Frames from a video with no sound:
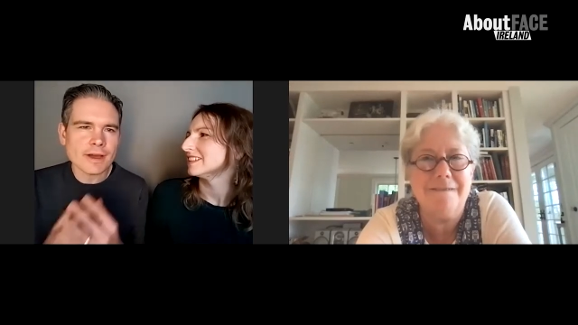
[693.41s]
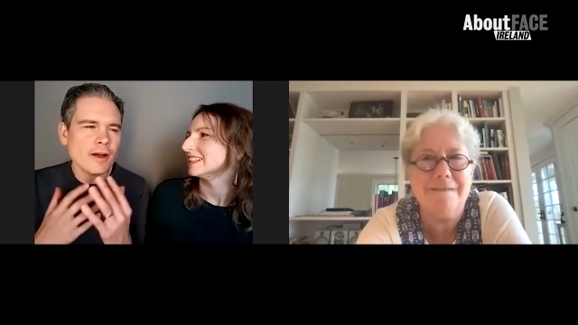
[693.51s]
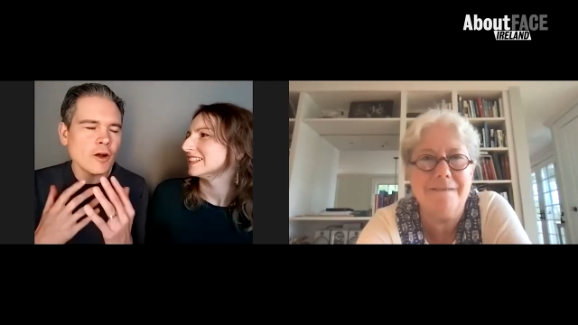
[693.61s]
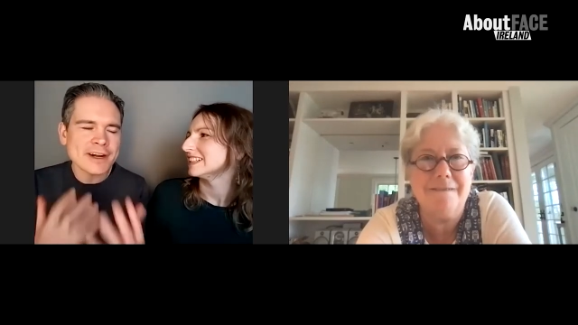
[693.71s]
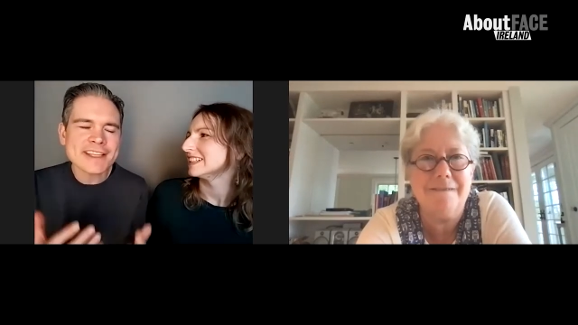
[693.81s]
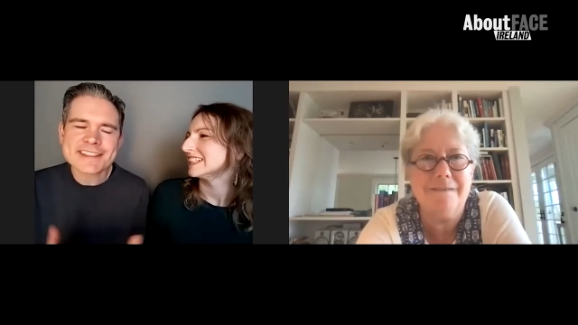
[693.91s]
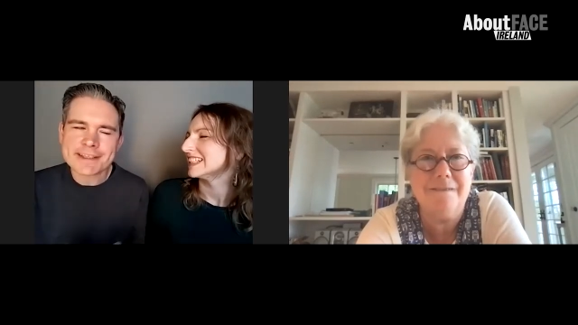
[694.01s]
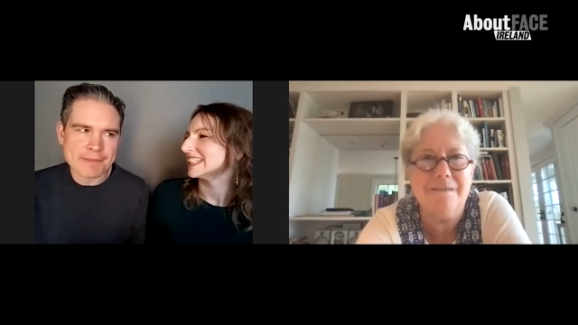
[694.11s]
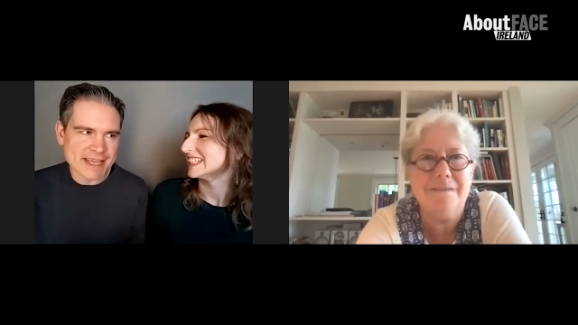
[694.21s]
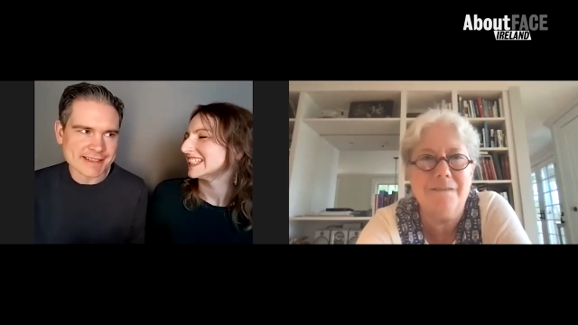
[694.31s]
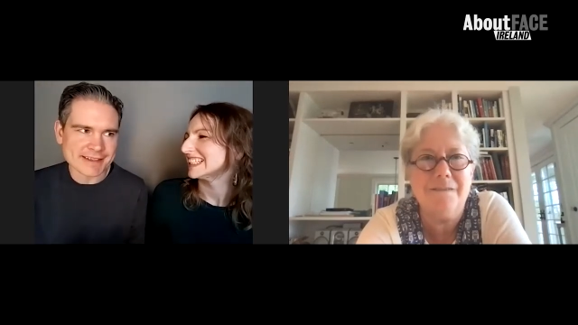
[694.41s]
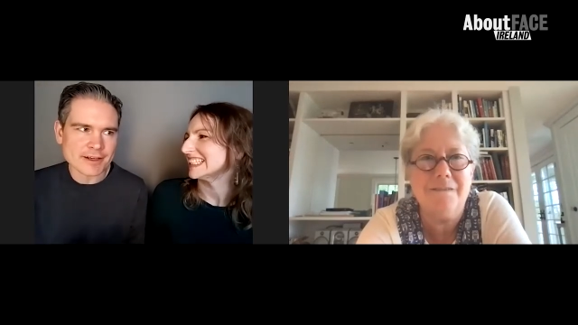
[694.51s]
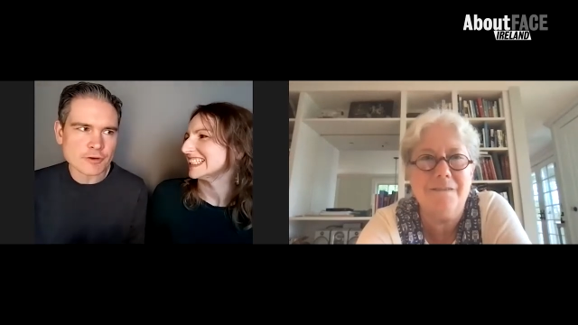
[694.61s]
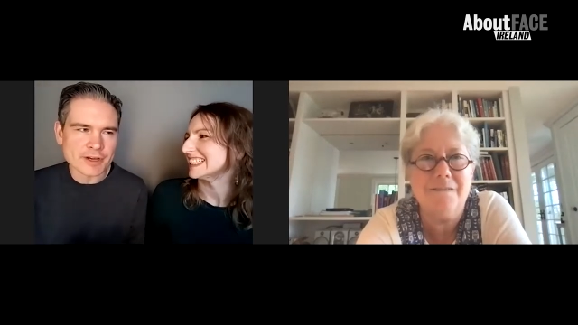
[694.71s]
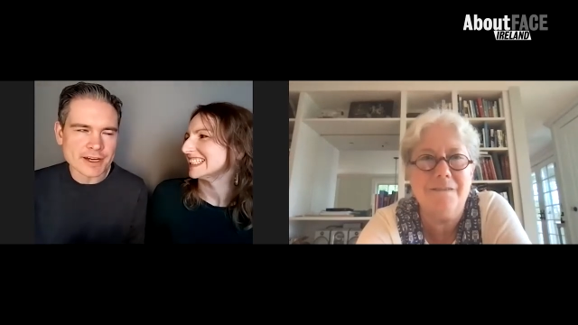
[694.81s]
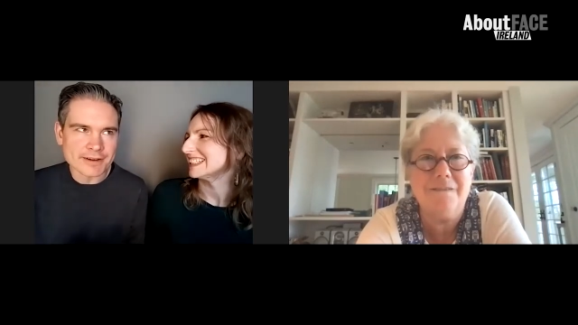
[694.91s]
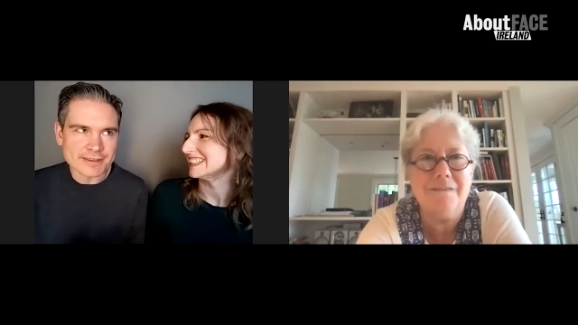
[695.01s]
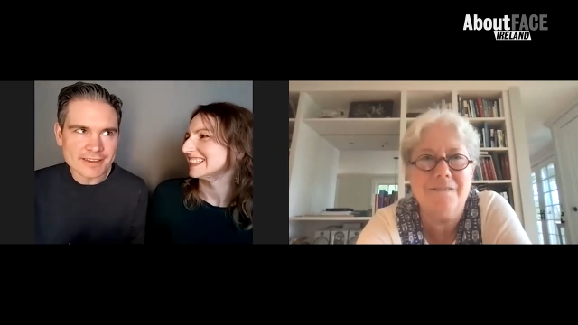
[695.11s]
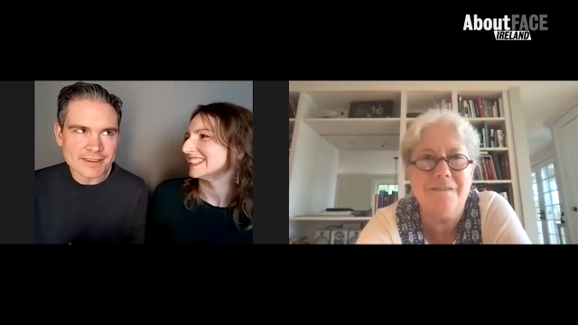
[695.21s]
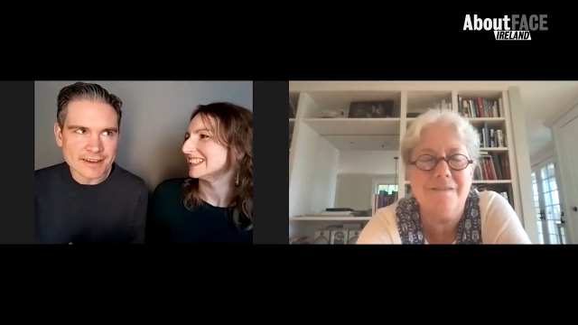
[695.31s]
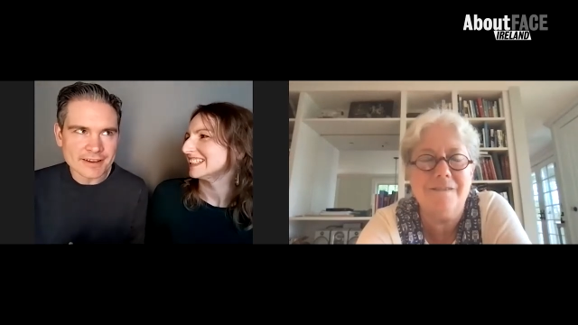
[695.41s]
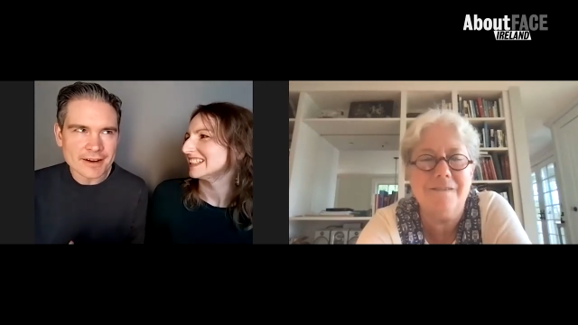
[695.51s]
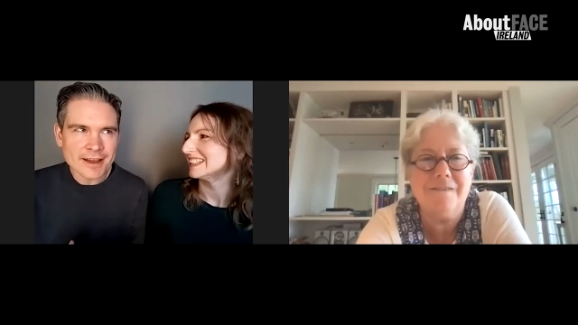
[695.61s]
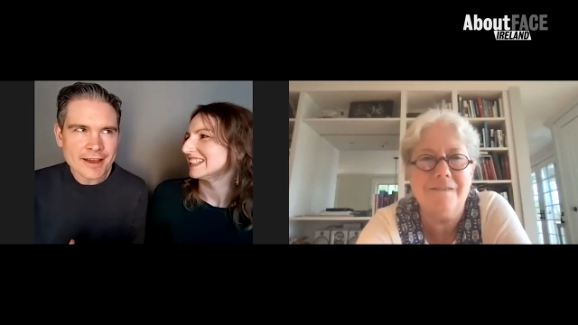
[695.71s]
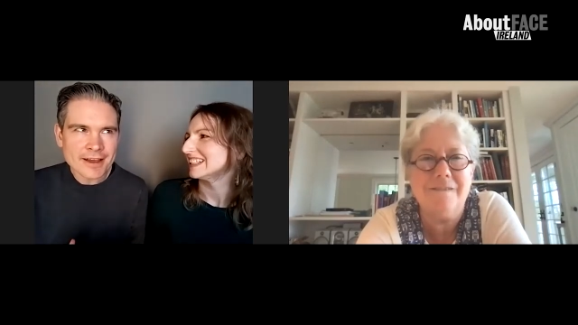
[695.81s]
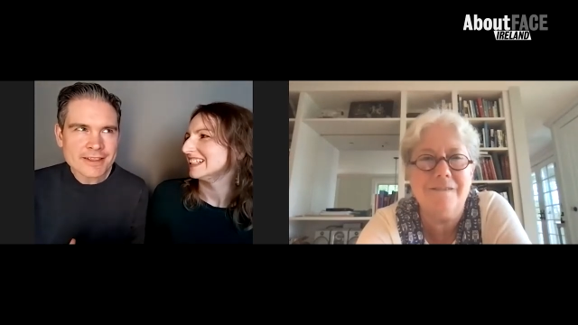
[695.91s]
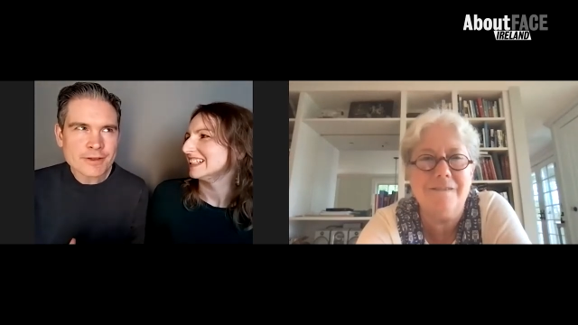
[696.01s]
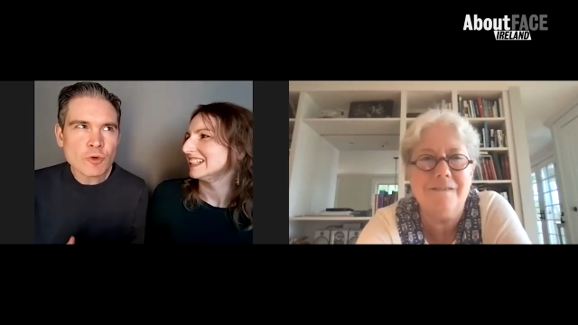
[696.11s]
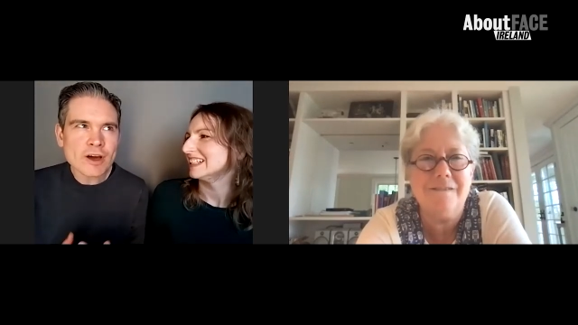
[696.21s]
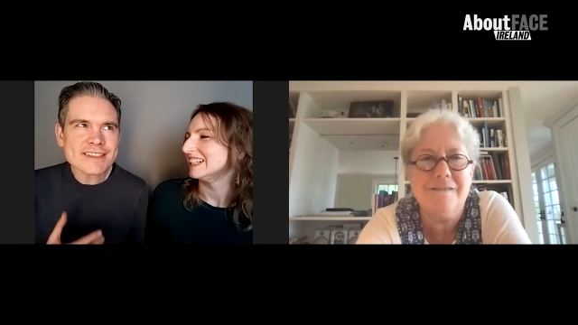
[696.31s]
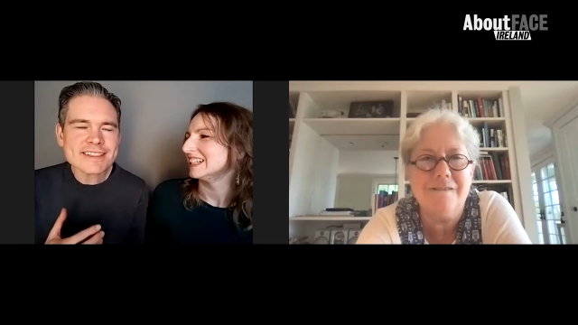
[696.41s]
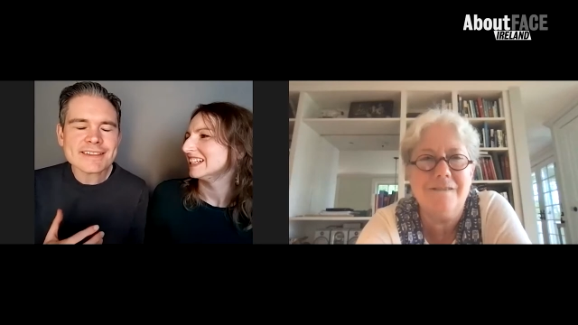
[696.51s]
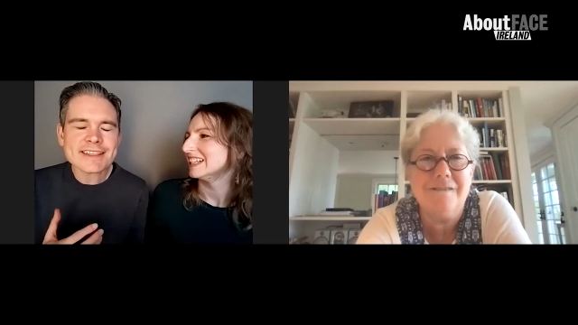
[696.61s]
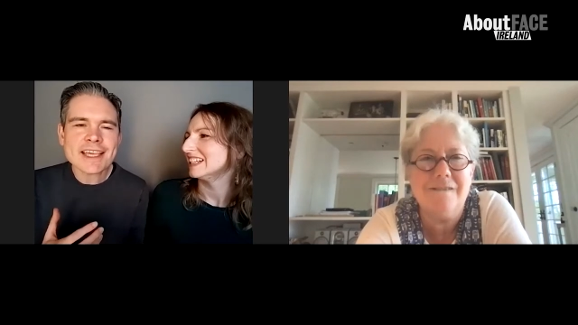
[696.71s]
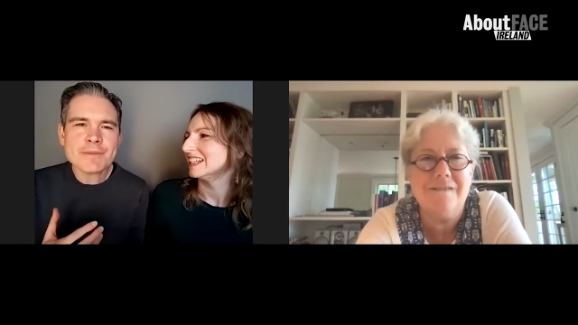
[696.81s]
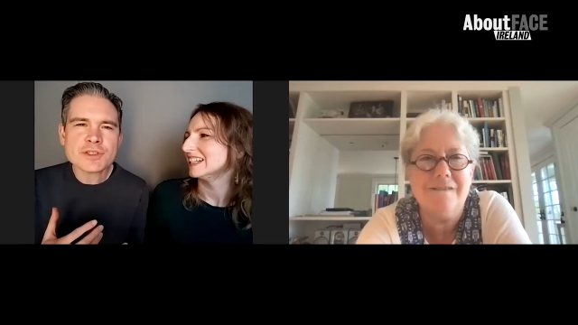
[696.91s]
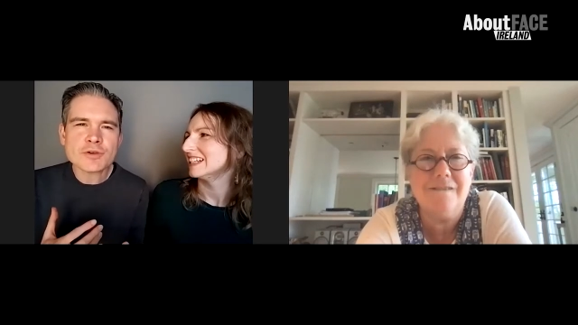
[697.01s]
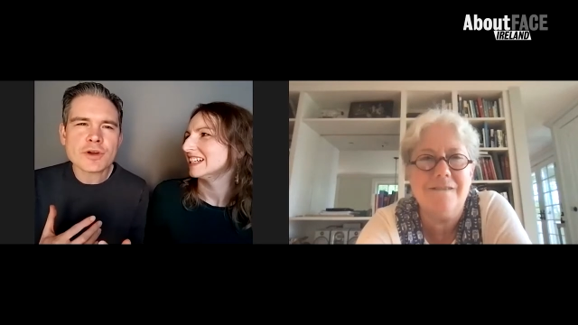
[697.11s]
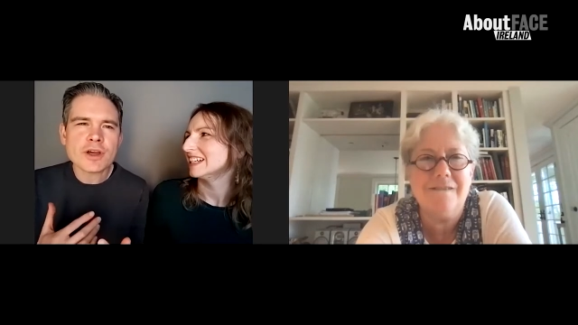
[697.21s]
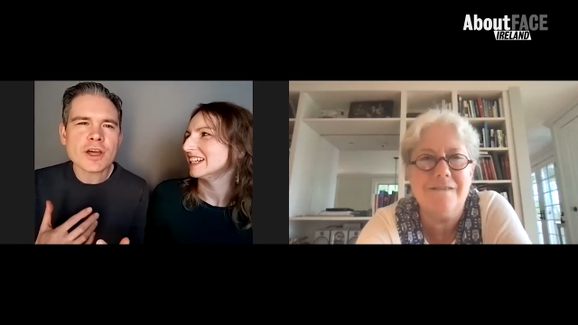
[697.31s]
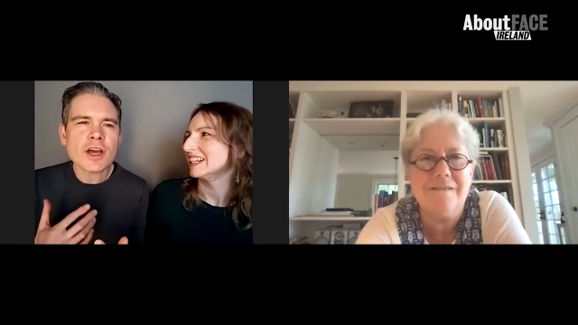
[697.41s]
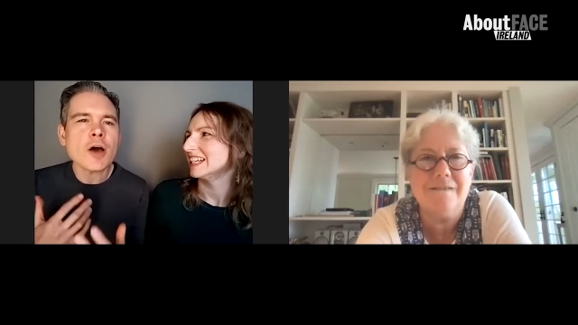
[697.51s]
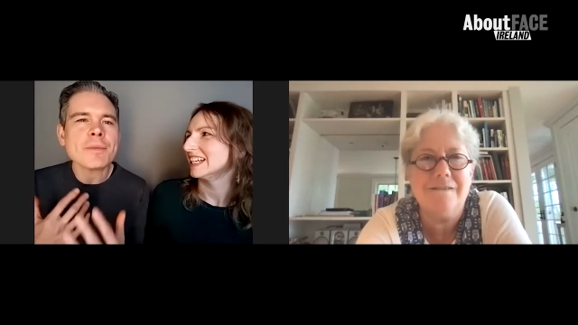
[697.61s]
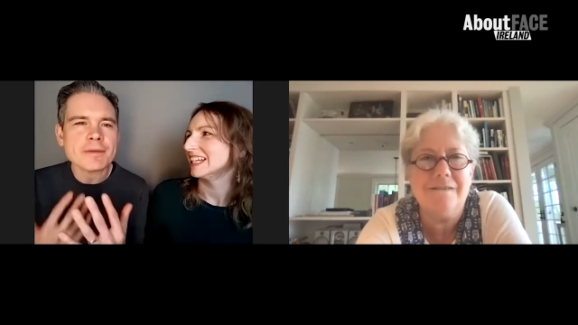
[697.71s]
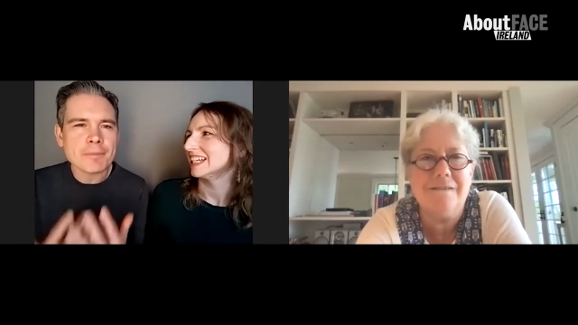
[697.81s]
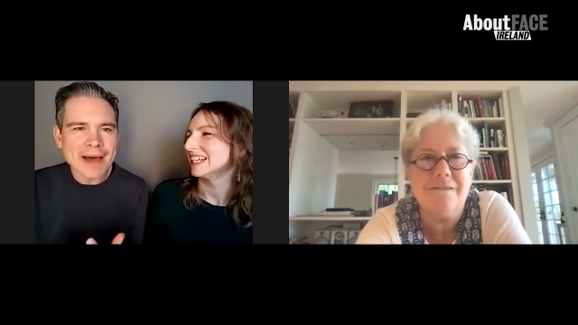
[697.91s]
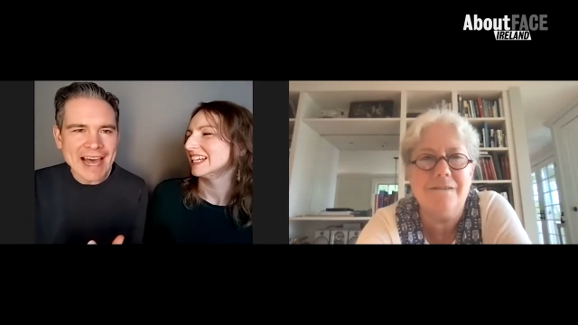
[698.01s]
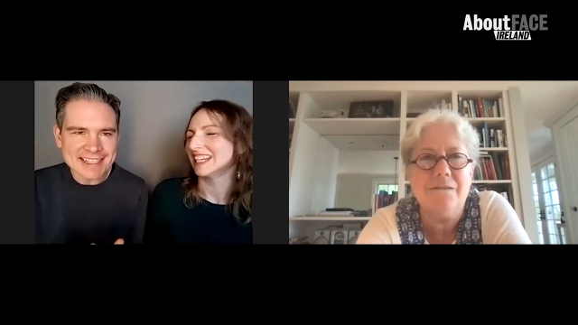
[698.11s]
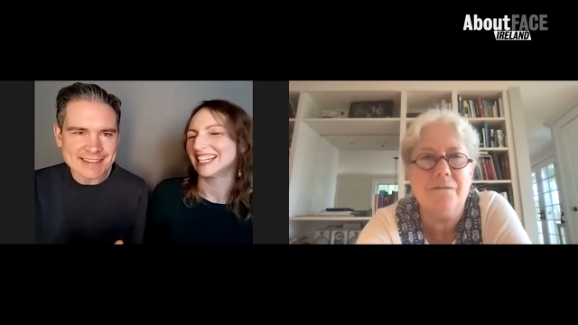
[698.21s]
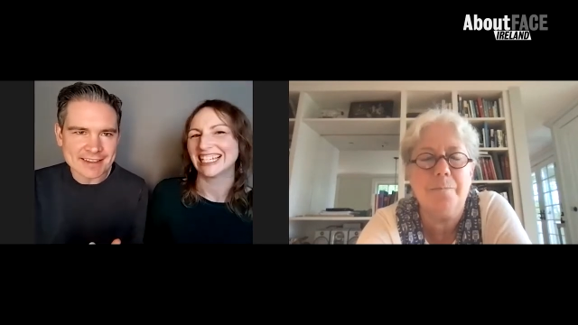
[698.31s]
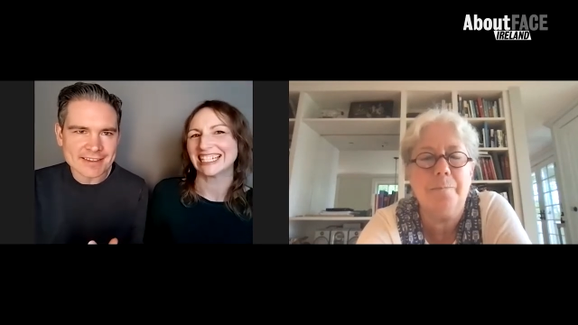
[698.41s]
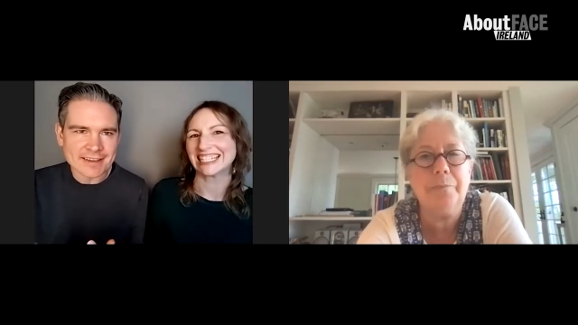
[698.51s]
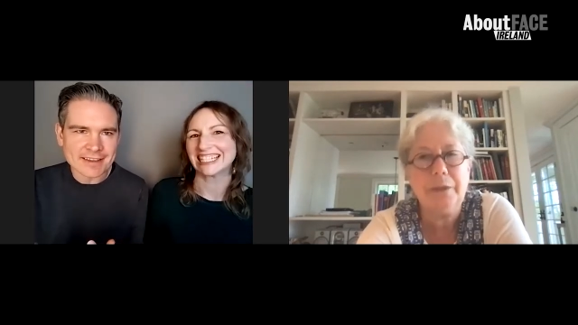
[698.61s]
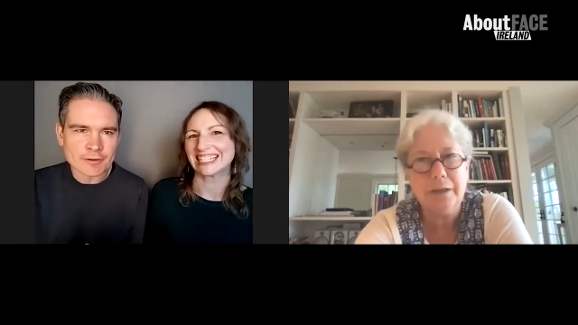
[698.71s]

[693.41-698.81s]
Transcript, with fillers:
Speaker 1: already this amazing career in the theater so, what is it that keeps you coming back to the theater?